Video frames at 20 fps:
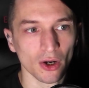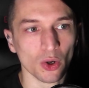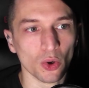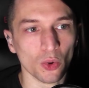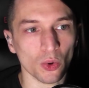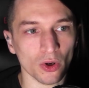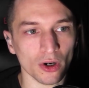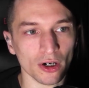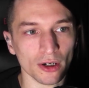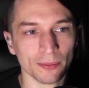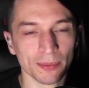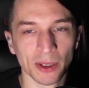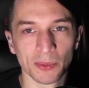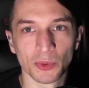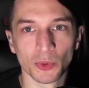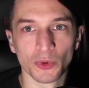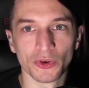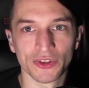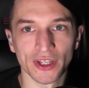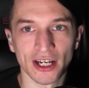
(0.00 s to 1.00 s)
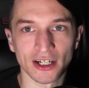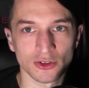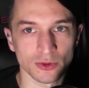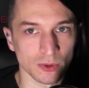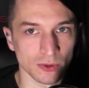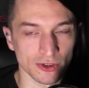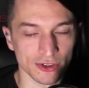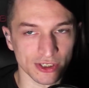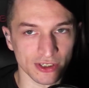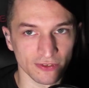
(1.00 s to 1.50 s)
or people with
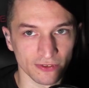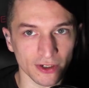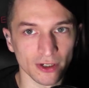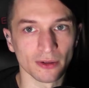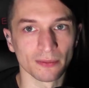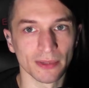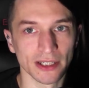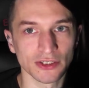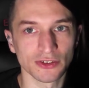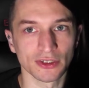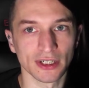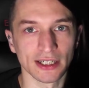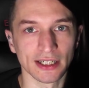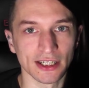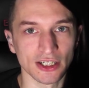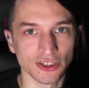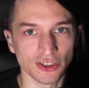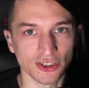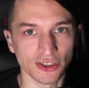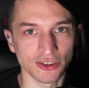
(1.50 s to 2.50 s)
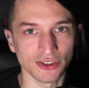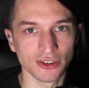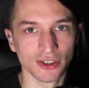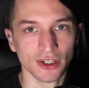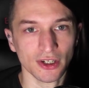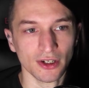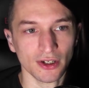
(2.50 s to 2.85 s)
actual severe mental conditions